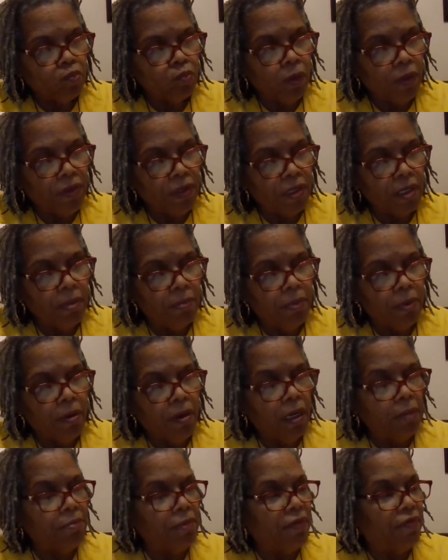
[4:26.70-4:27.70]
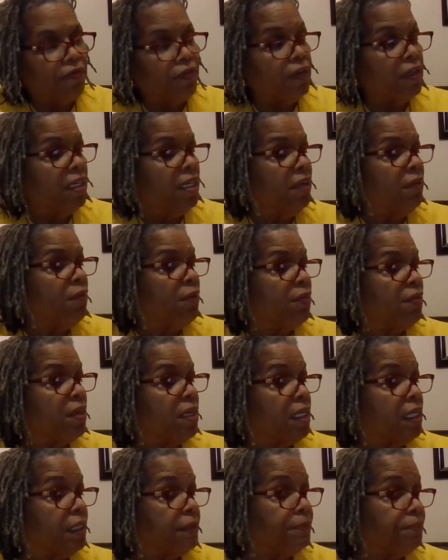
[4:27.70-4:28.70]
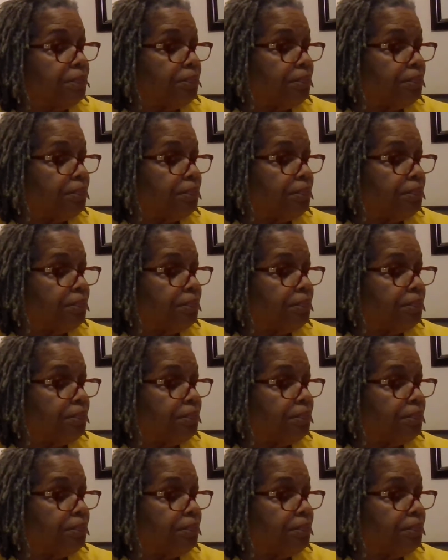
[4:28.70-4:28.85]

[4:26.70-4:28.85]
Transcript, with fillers: with a compartment for everything.